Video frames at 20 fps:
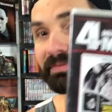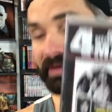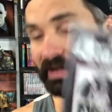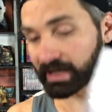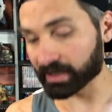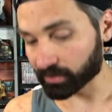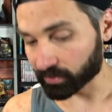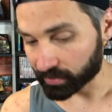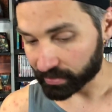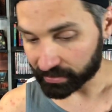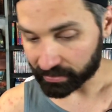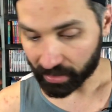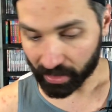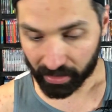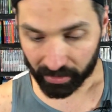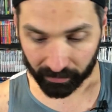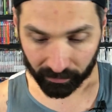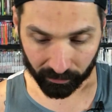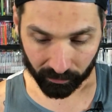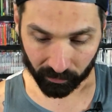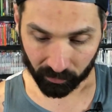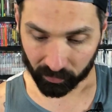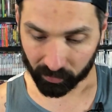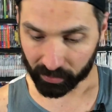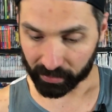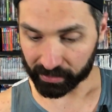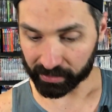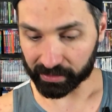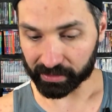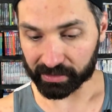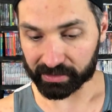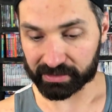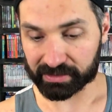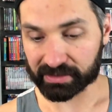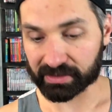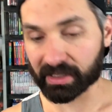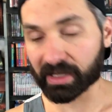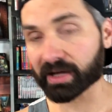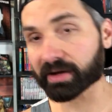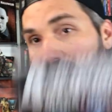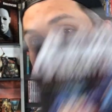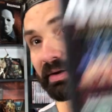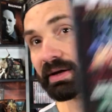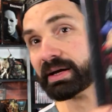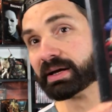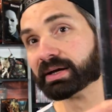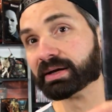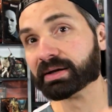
Vagrant, really good stuff.